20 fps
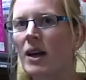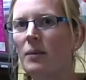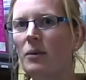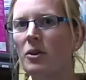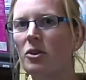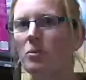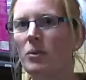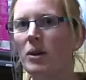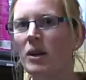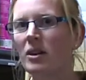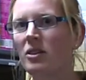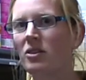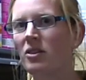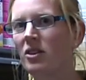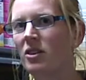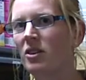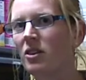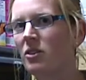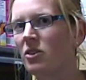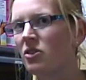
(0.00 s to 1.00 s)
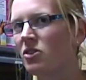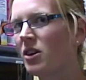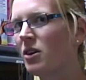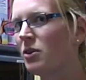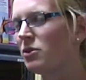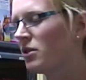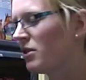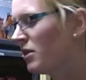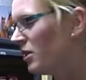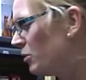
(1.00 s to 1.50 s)
how much money is sitting on the
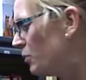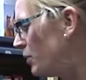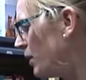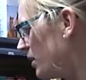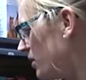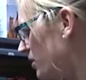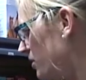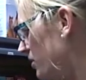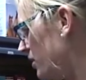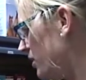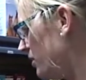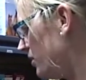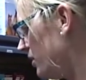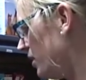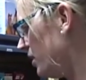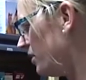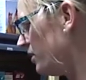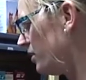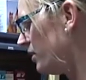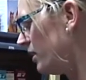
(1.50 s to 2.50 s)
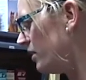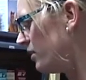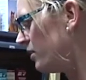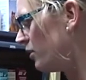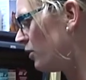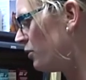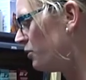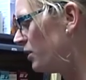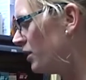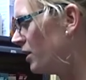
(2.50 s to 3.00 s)
shelves in these practices. It's, it's
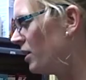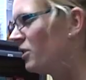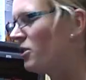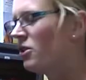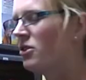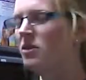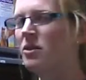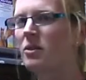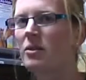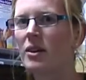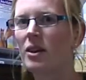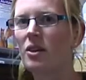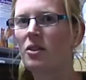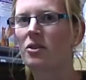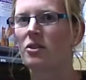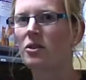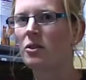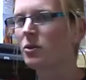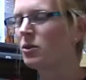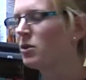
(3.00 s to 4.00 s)
often hundreds of thousands of